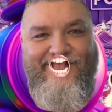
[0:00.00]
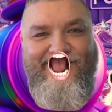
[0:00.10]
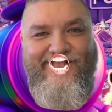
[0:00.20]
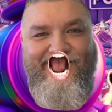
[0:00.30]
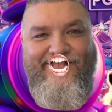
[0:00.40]

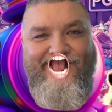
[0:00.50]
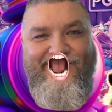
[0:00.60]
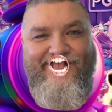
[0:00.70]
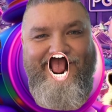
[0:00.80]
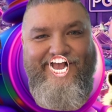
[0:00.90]
Hey,
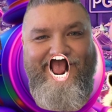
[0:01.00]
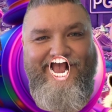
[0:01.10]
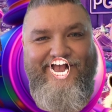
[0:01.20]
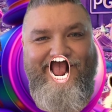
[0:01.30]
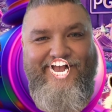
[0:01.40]
Darla.
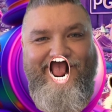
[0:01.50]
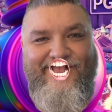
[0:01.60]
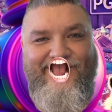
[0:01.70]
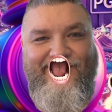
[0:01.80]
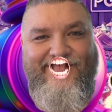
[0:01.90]

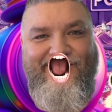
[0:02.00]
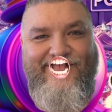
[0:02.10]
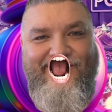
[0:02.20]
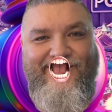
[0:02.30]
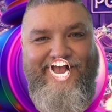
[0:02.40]
Maybe
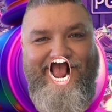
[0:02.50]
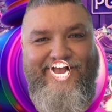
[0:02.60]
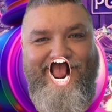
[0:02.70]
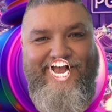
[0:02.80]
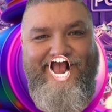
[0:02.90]
we can
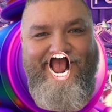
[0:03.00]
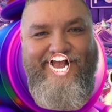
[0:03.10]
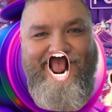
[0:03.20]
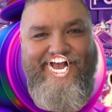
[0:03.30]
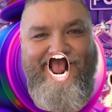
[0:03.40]
be the
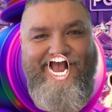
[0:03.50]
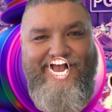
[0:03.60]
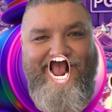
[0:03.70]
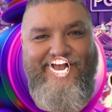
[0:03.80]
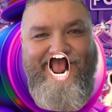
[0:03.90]
ones that finally